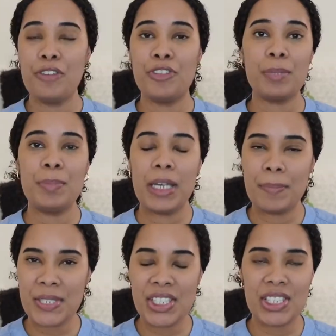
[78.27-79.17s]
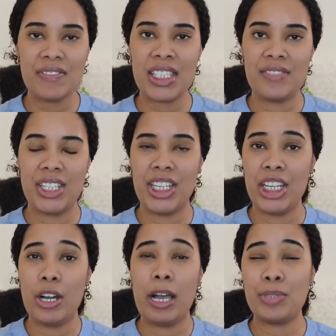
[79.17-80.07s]
For the purposes of this
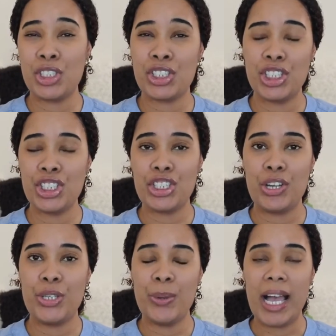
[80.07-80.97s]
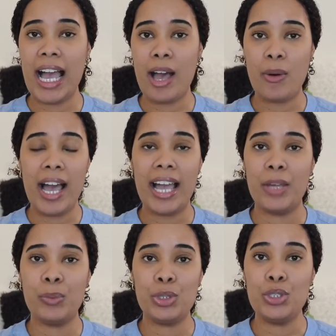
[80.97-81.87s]
video, I'm just going to show you how
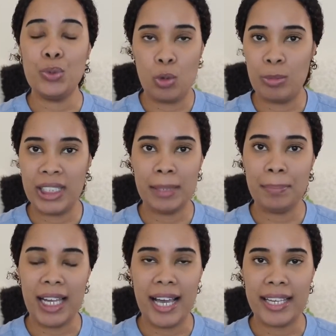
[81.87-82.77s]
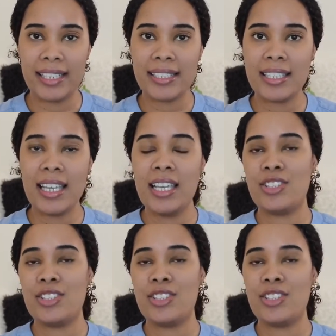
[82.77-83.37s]
I would normally apply it.